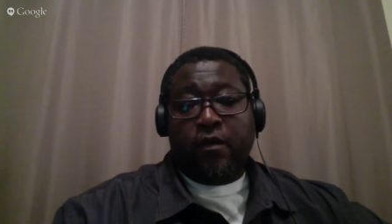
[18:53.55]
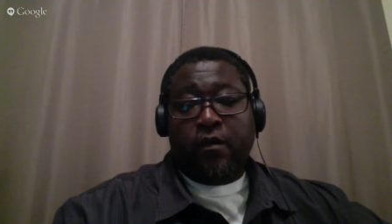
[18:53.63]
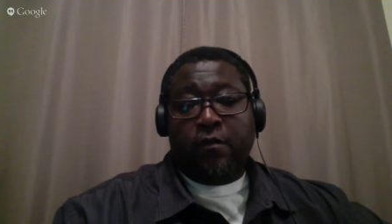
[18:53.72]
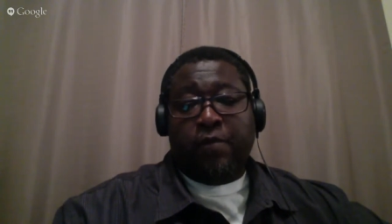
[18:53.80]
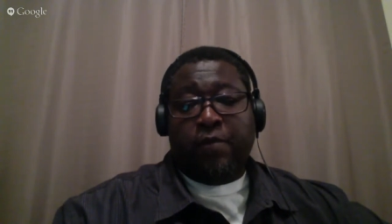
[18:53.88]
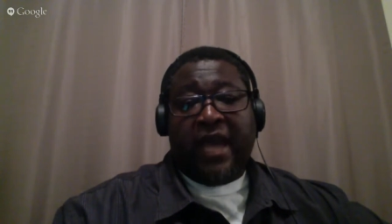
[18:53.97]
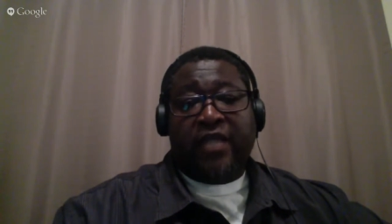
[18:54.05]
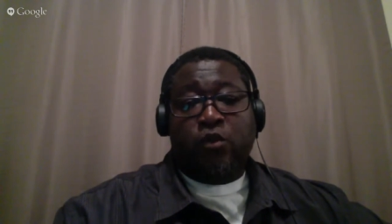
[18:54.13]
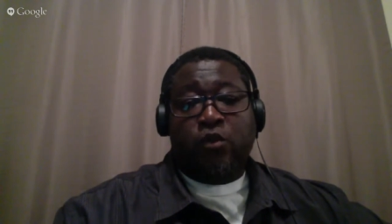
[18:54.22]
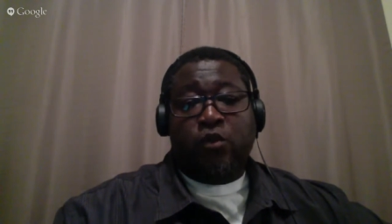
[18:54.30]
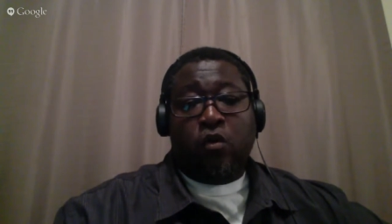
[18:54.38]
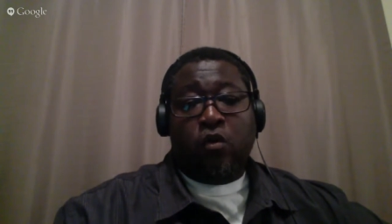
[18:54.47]
back
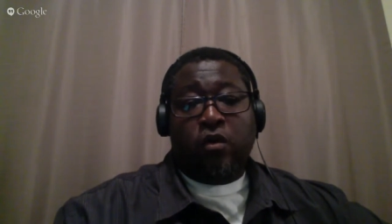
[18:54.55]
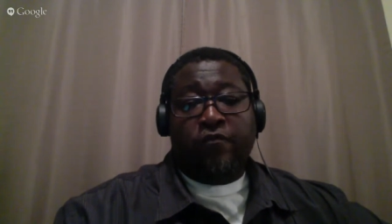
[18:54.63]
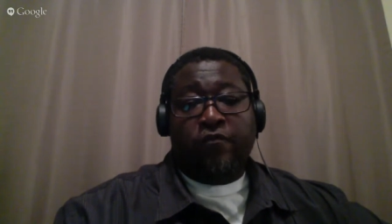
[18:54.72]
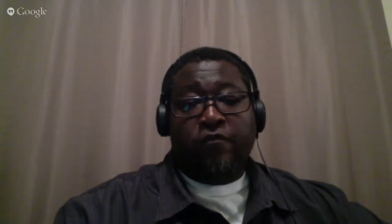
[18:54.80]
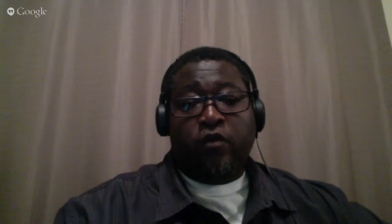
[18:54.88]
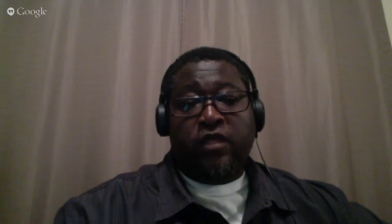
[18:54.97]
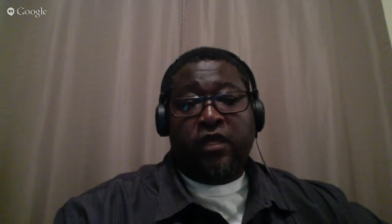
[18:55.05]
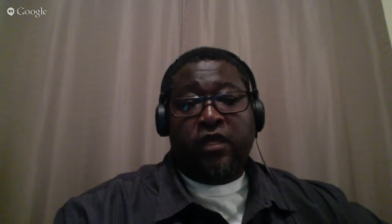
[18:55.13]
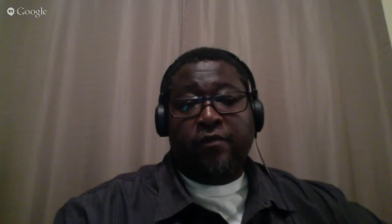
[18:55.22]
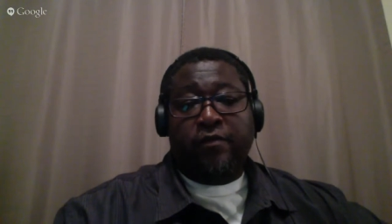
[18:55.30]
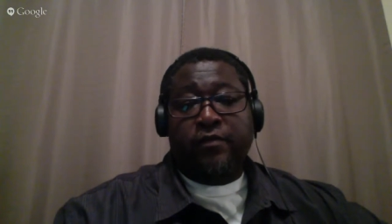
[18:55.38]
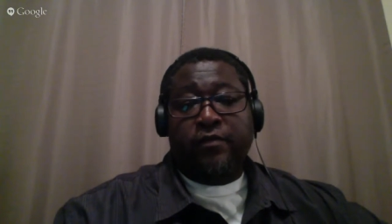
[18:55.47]
door for
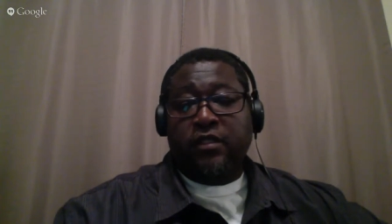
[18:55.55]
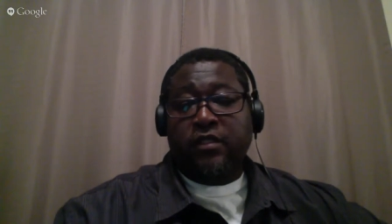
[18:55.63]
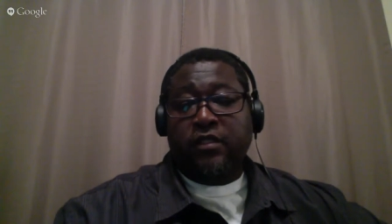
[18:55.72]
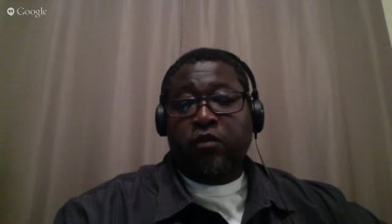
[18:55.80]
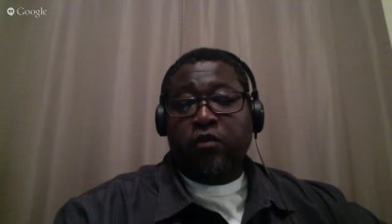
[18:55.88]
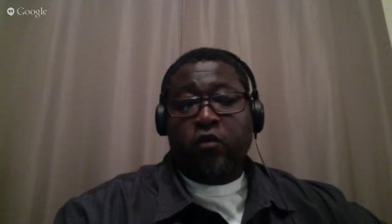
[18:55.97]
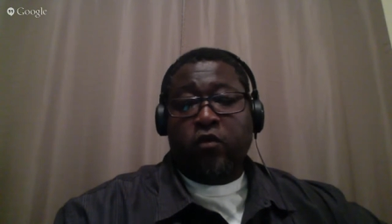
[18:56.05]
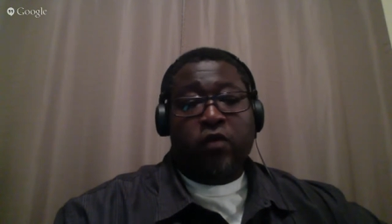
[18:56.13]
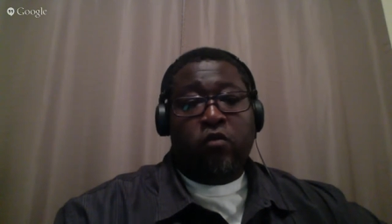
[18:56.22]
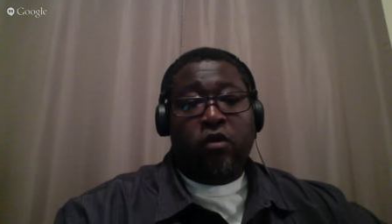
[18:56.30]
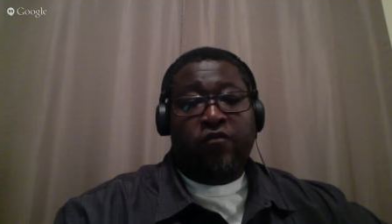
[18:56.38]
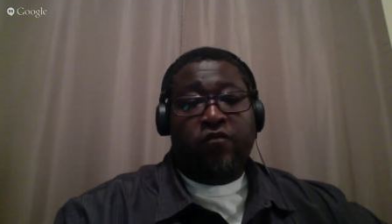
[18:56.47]
them, they will create
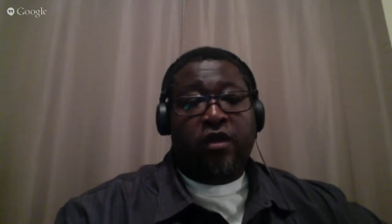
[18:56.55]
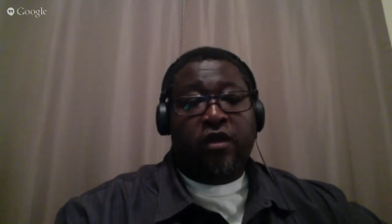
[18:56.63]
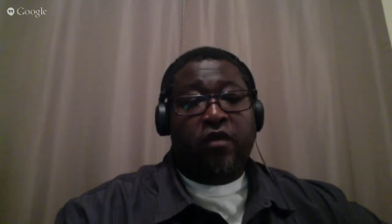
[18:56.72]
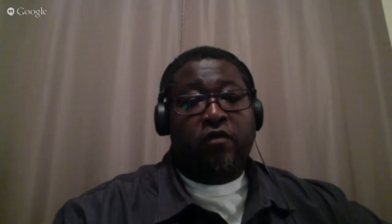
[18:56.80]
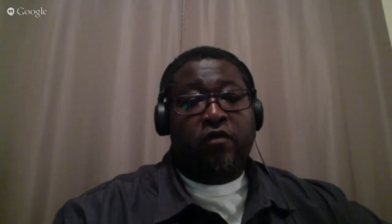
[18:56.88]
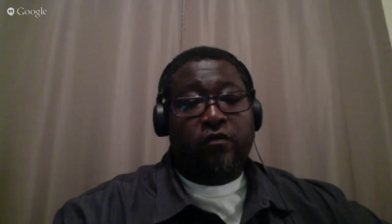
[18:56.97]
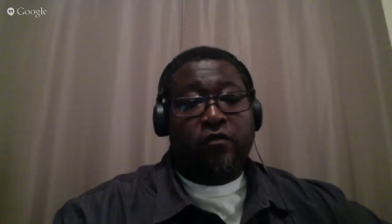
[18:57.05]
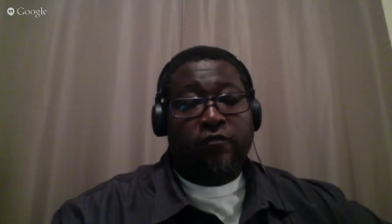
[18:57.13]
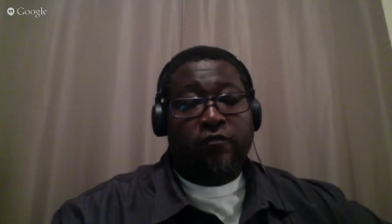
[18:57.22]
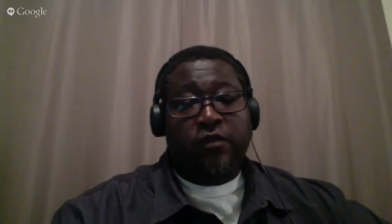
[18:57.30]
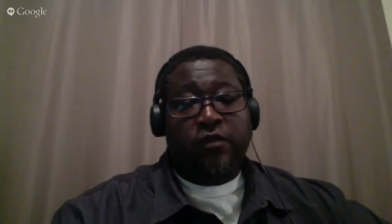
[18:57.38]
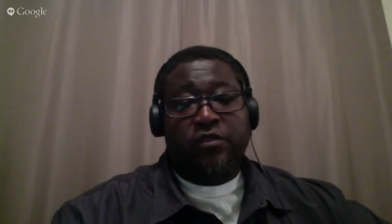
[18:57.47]
one for their own,
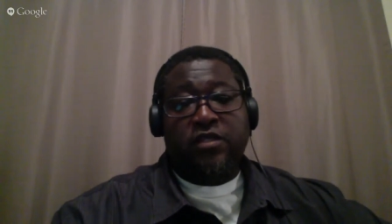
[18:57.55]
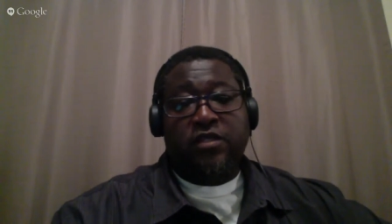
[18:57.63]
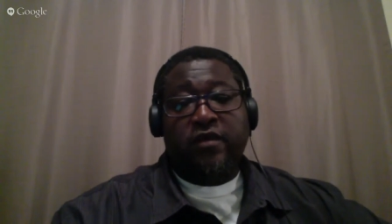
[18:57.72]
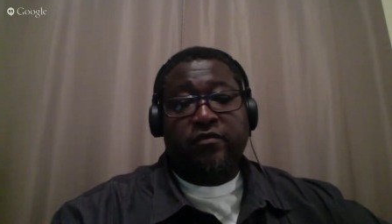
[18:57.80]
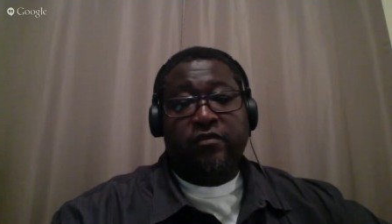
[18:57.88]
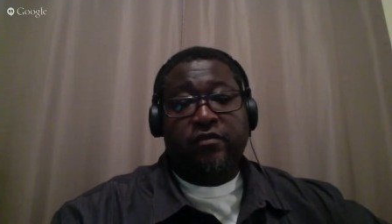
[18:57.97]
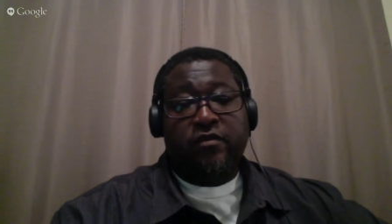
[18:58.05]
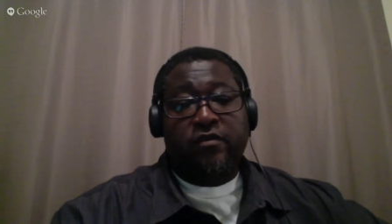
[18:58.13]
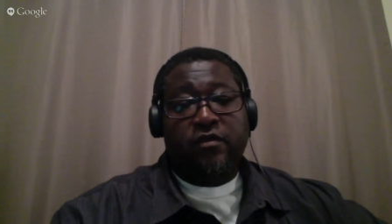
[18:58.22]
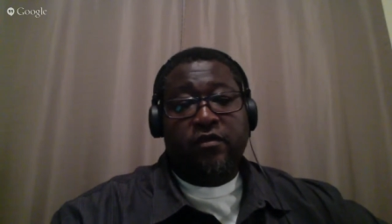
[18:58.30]
for themselves. Yeah.